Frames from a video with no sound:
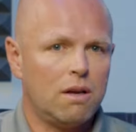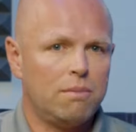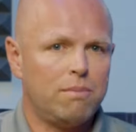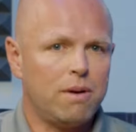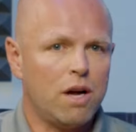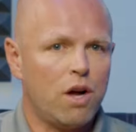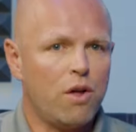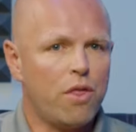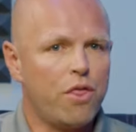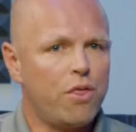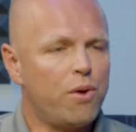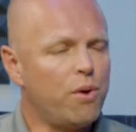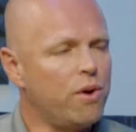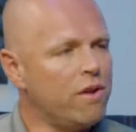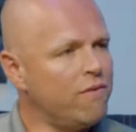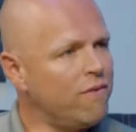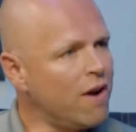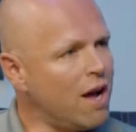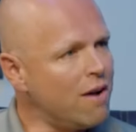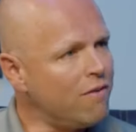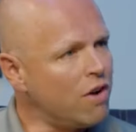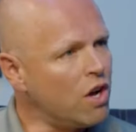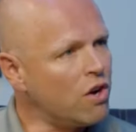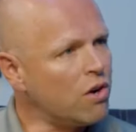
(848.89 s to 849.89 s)
About
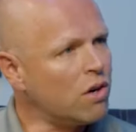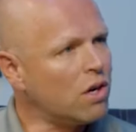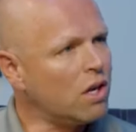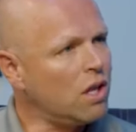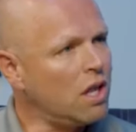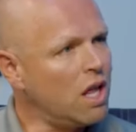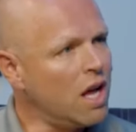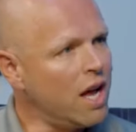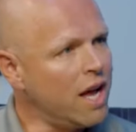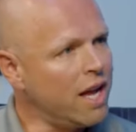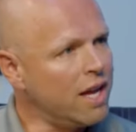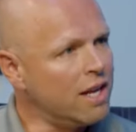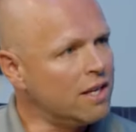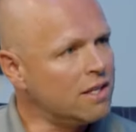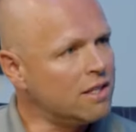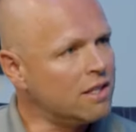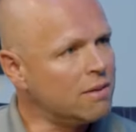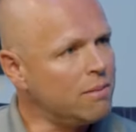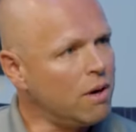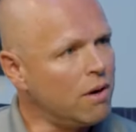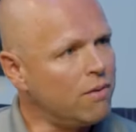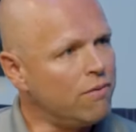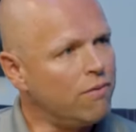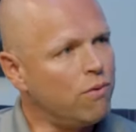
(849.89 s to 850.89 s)
3,500 clients,
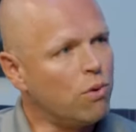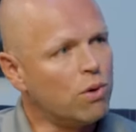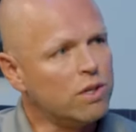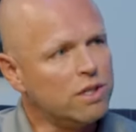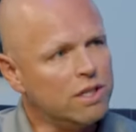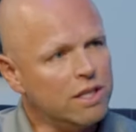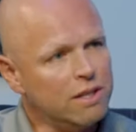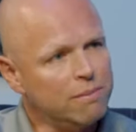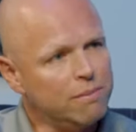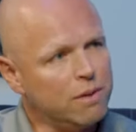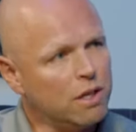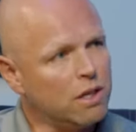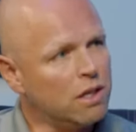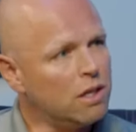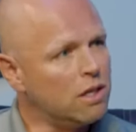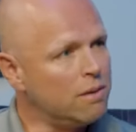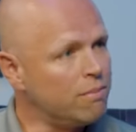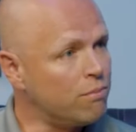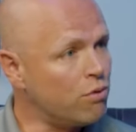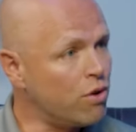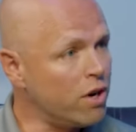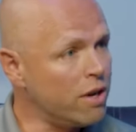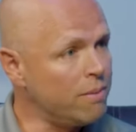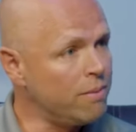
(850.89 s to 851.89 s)
about 14 million
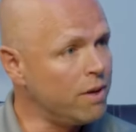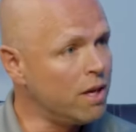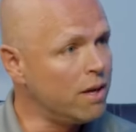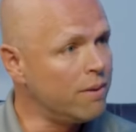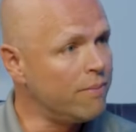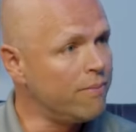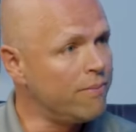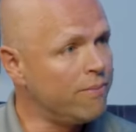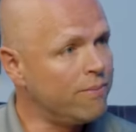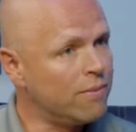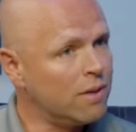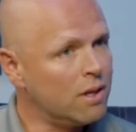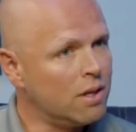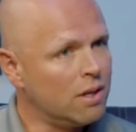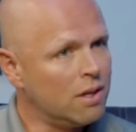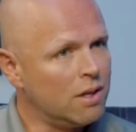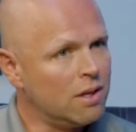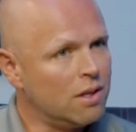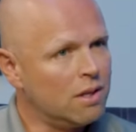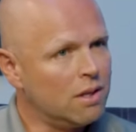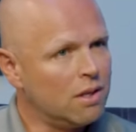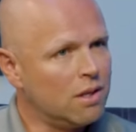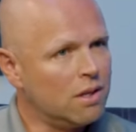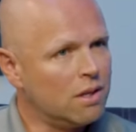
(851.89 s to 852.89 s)
in premium,
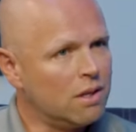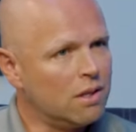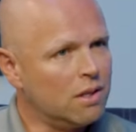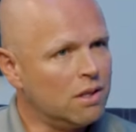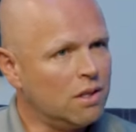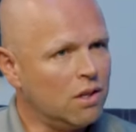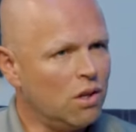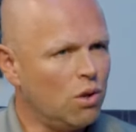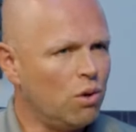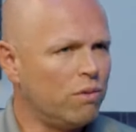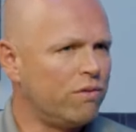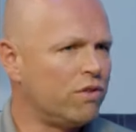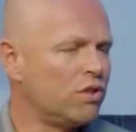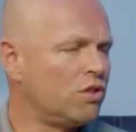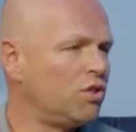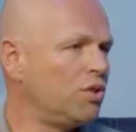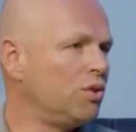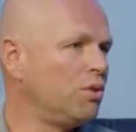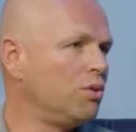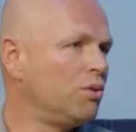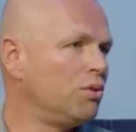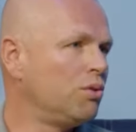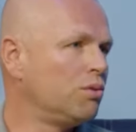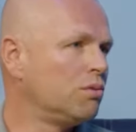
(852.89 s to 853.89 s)
a little over
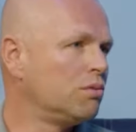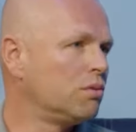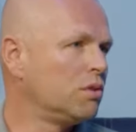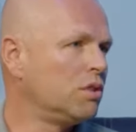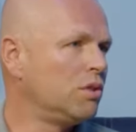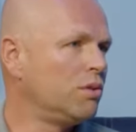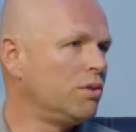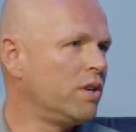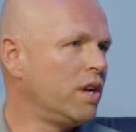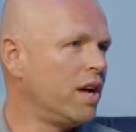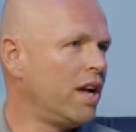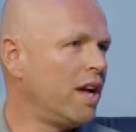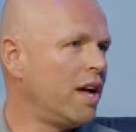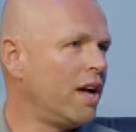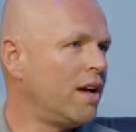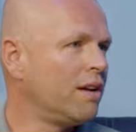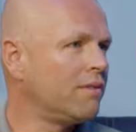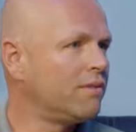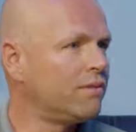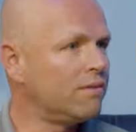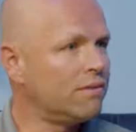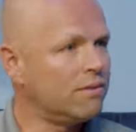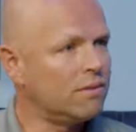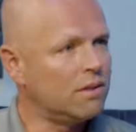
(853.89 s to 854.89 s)
two, two and a
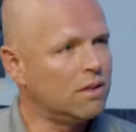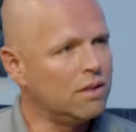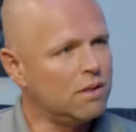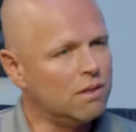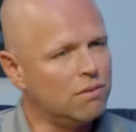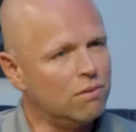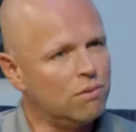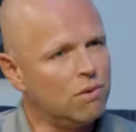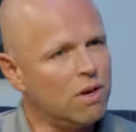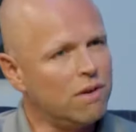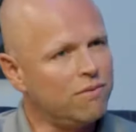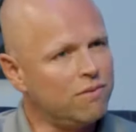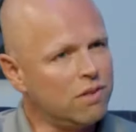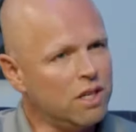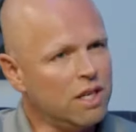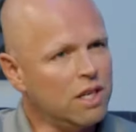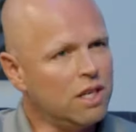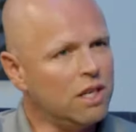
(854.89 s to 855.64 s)
half, roughly.